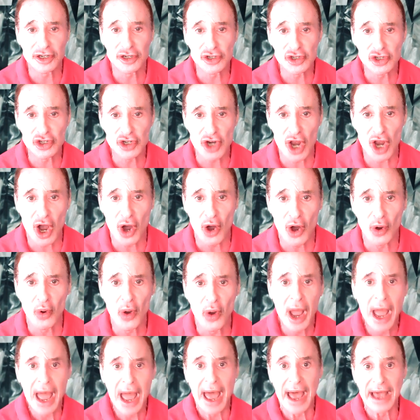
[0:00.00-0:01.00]
his
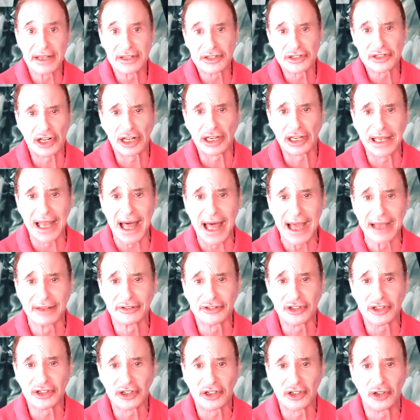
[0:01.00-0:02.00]
show as
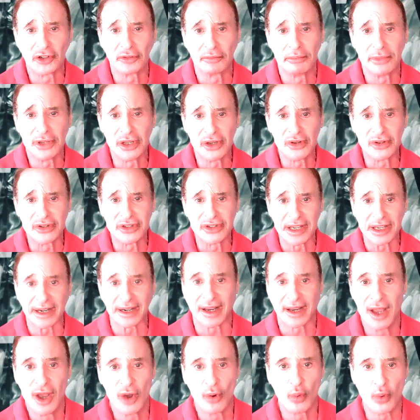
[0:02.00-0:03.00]
classical
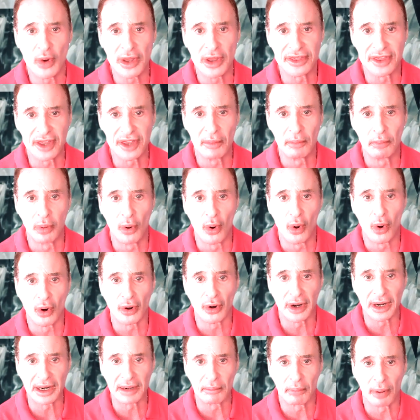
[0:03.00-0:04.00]
music with the
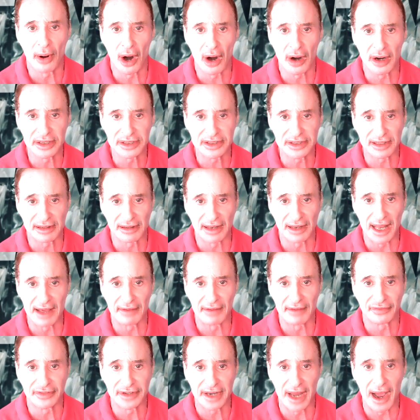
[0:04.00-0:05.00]
boring parts left